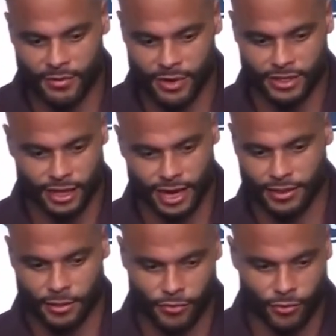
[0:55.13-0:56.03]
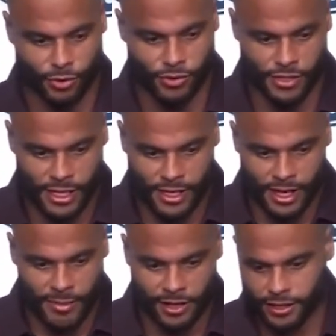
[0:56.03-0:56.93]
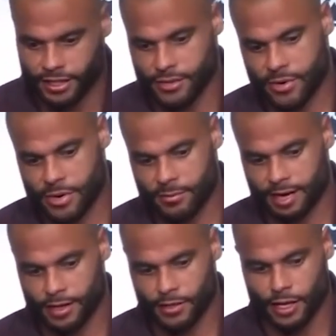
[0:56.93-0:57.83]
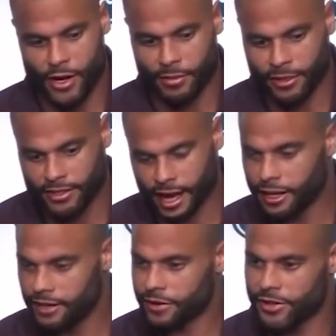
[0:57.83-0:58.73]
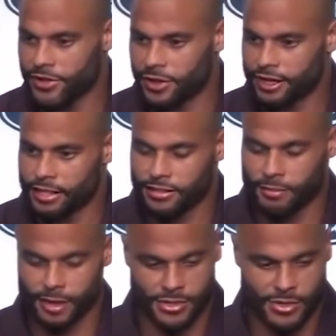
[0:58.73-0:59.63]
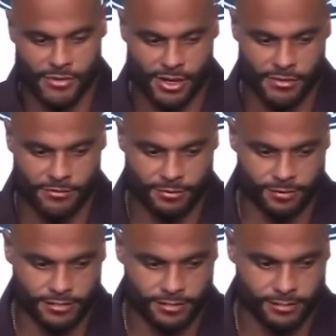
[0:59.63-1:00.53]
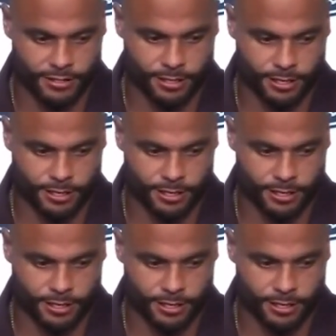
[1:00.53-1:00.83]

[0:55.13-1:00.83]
Really had them fooled thinking I'm an elite quarterback. They call me Dak of all trades and master of none for a reason.